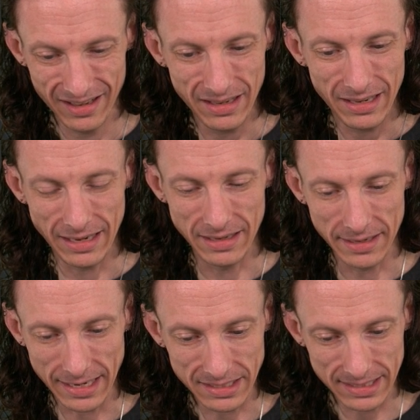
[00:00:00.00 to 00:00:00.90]
in a
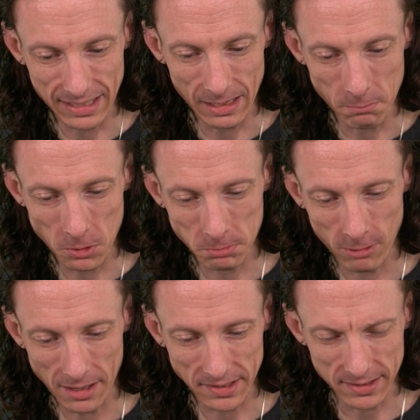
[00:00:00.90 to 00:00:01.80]
nice
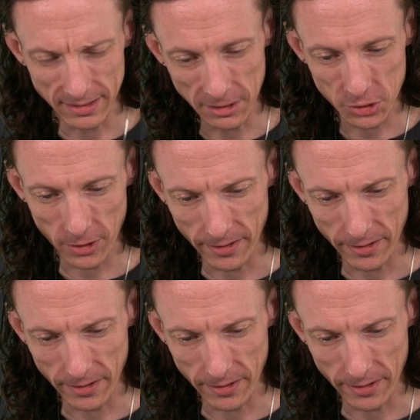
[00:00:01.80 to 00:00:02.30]
post-processing dictionary